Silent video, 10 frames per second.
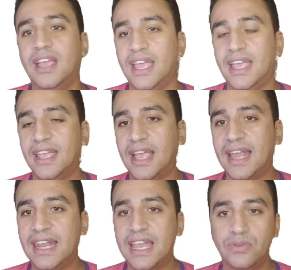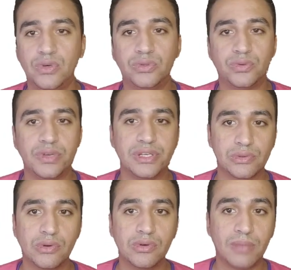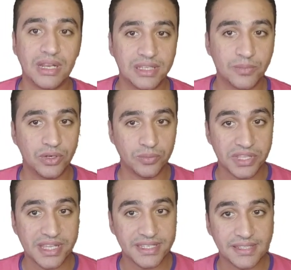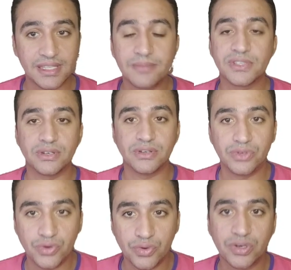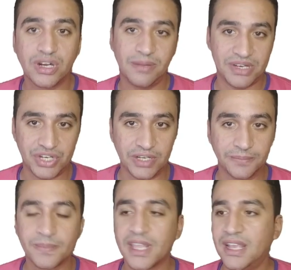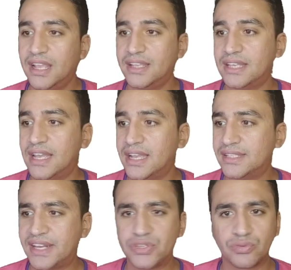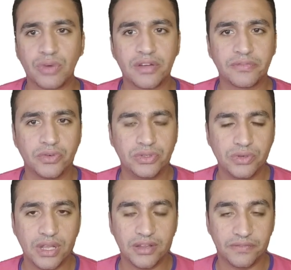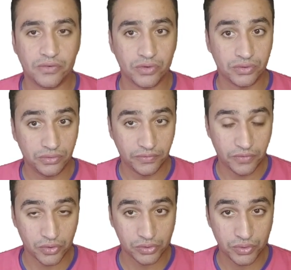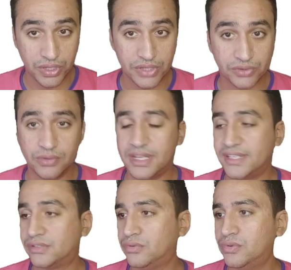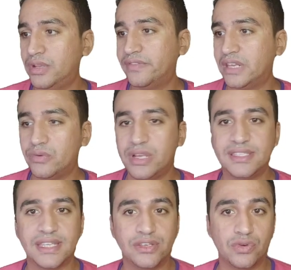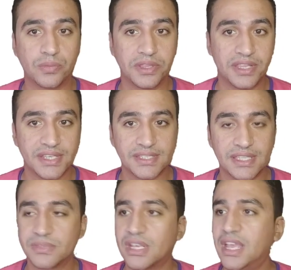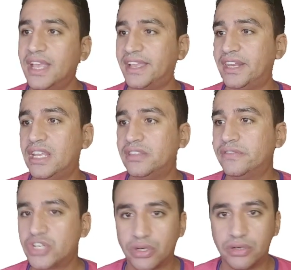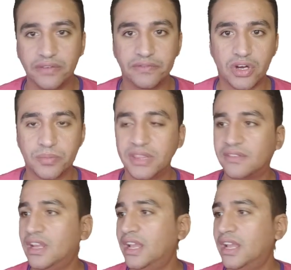allow you to install multiple operating systems on your machine. The reason why for doing so is to evaluate the new operating systems, create virtual environment,